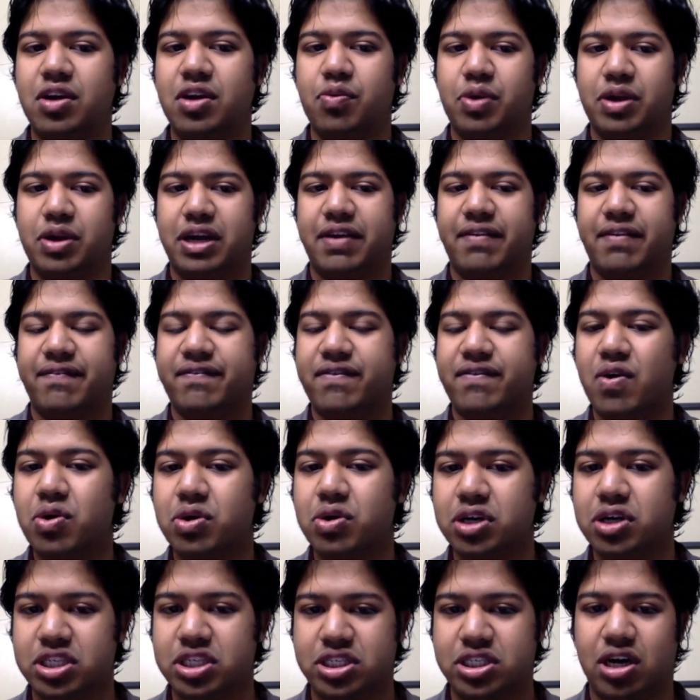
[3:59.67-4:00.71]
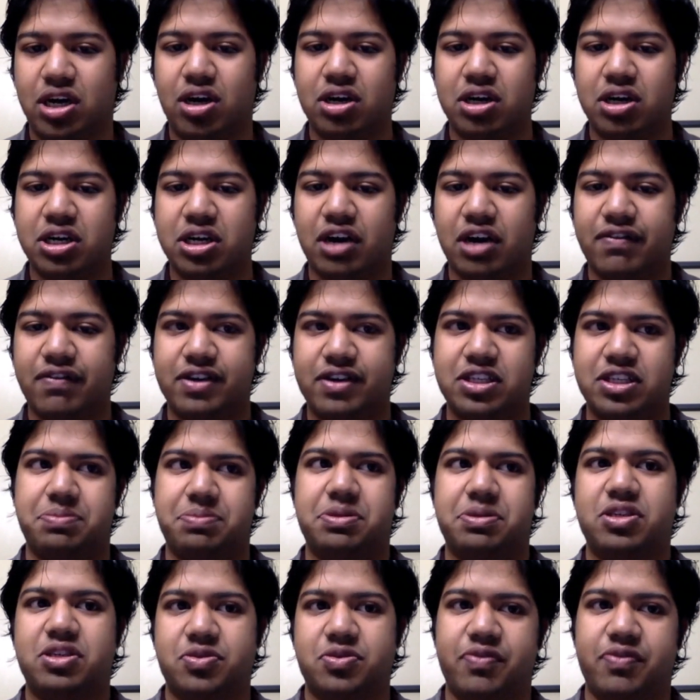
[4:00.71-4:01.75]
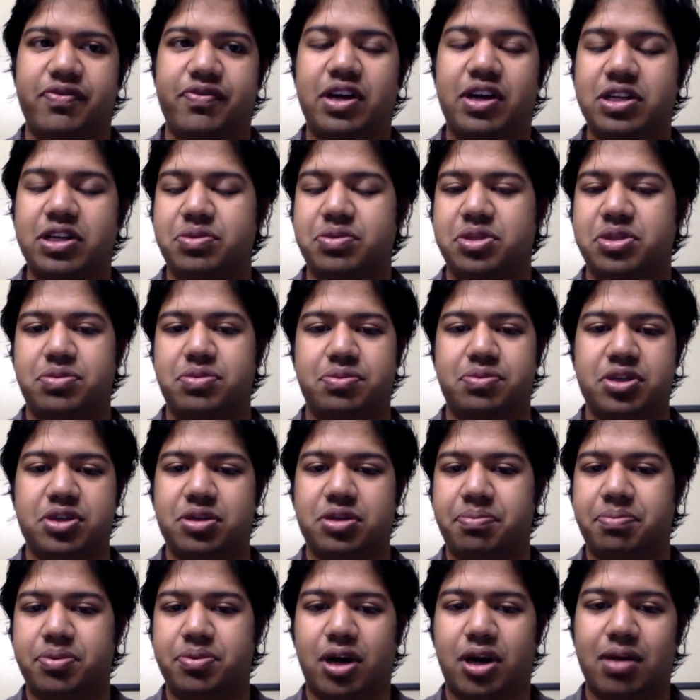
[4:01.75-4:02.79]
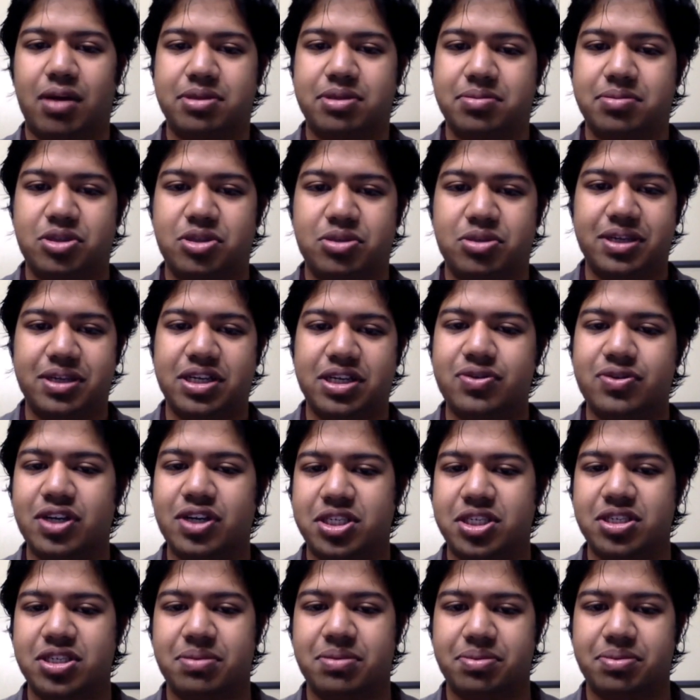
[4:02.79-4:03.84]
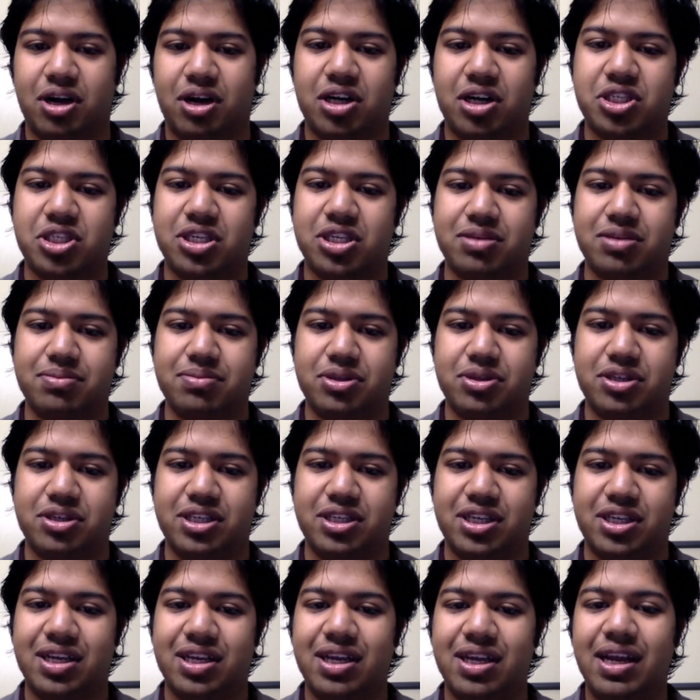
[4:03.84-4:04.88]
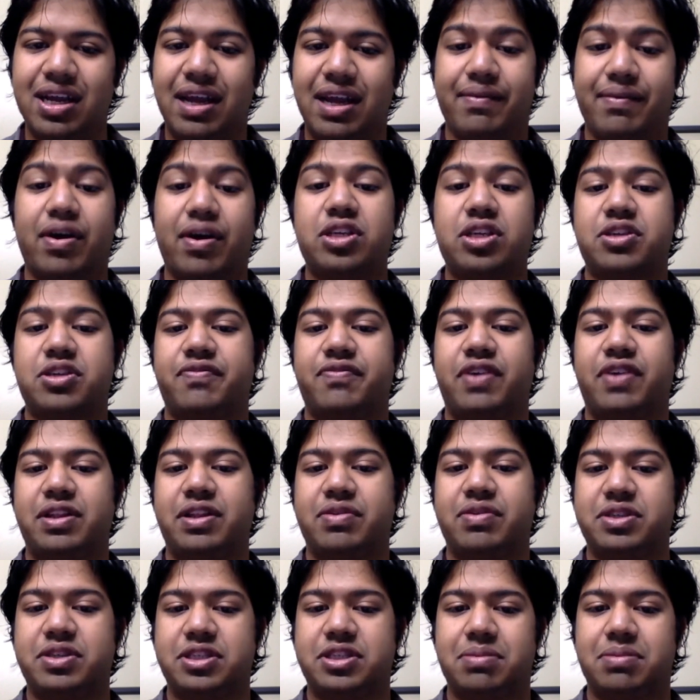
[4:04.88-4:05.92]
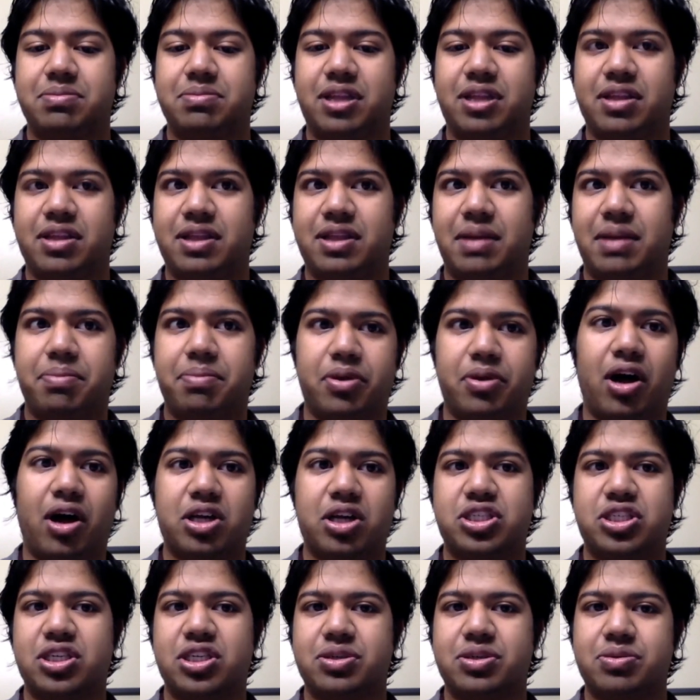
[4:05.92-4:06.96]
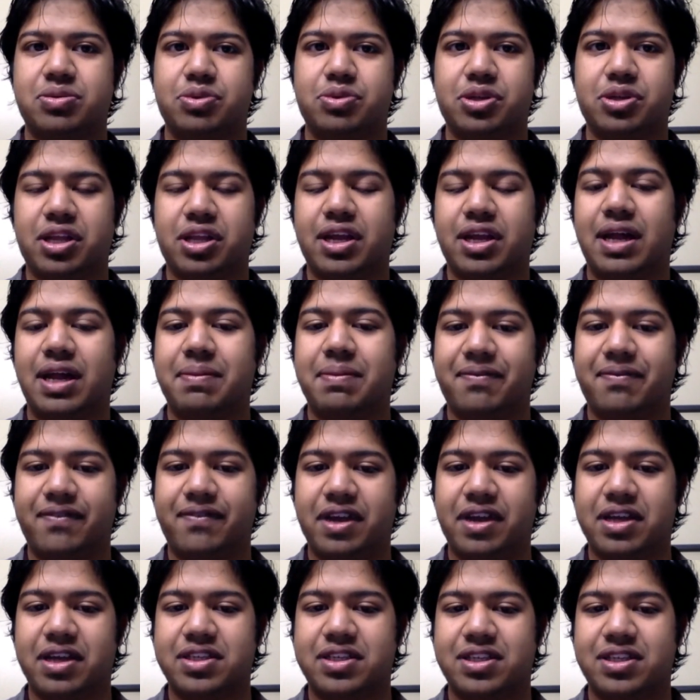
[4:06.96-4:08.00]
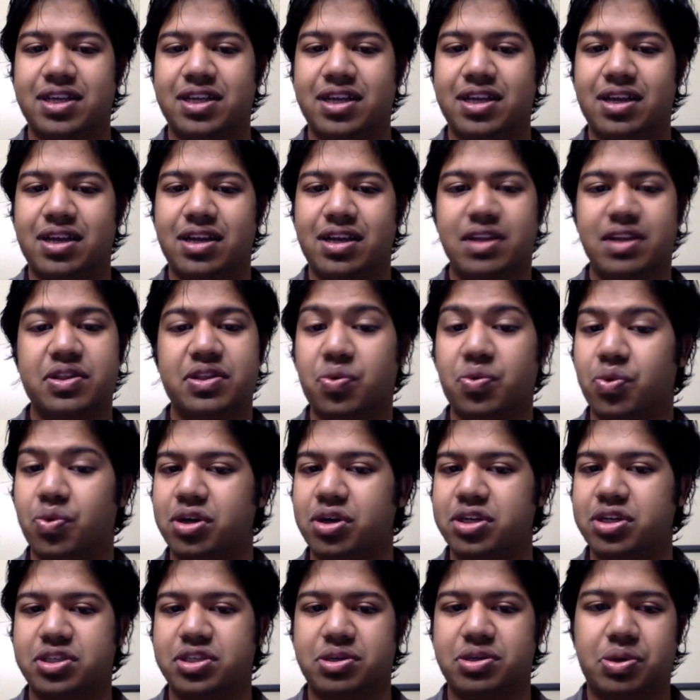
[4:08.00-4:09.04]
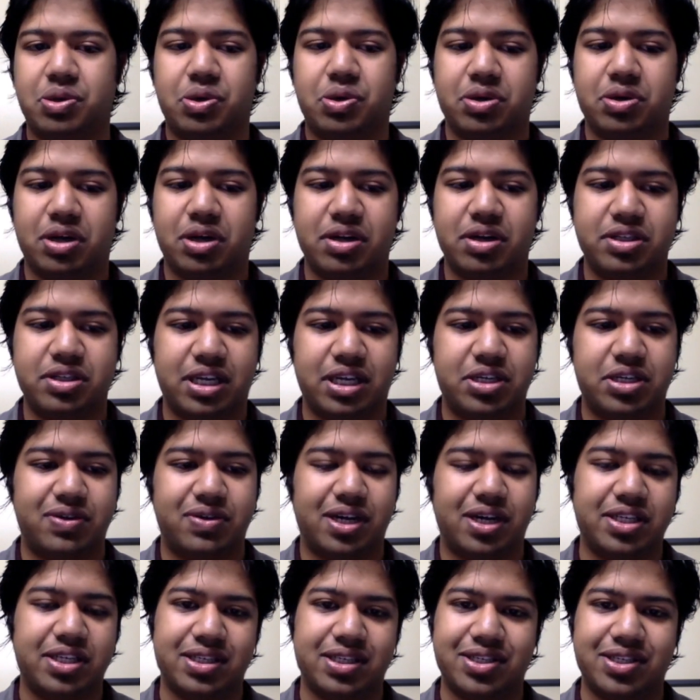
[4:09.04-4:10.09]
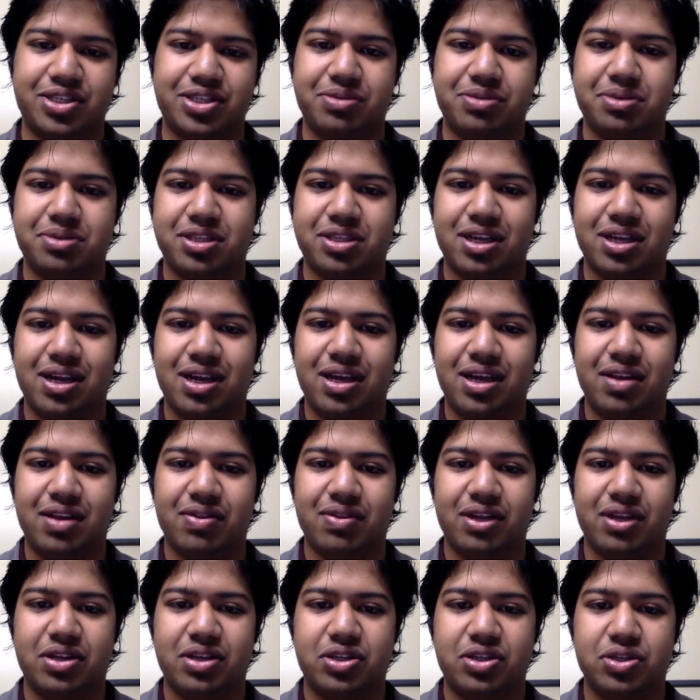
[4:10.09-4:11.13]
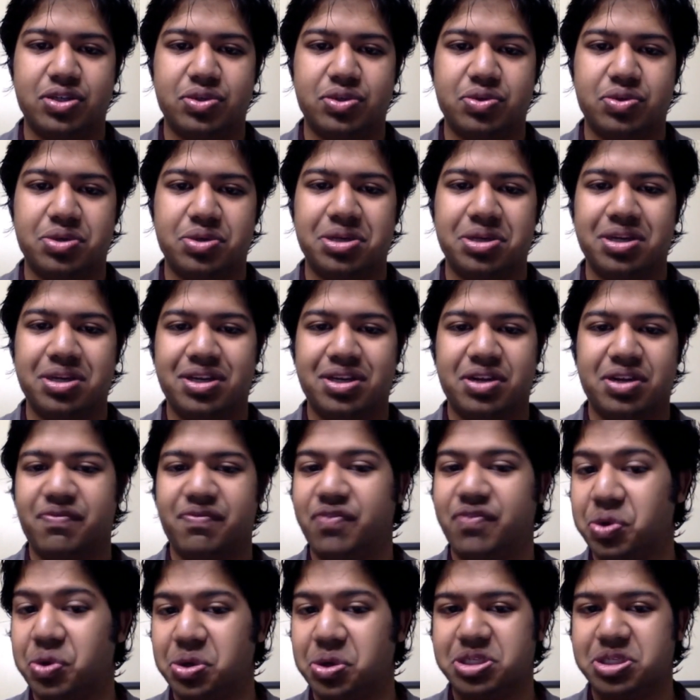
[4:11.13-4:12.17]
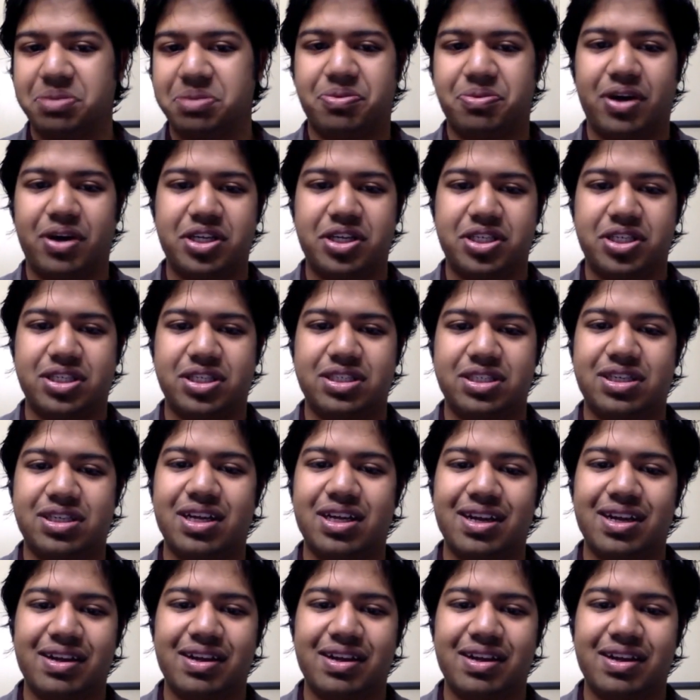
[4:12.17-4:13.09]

We kind of focused on governance because we felt it was a real problem addressed in the blockchain community. And we also felt it was something that blockchain could really help fix in the world as a whole. Centralized systems lead to you know voter suppression.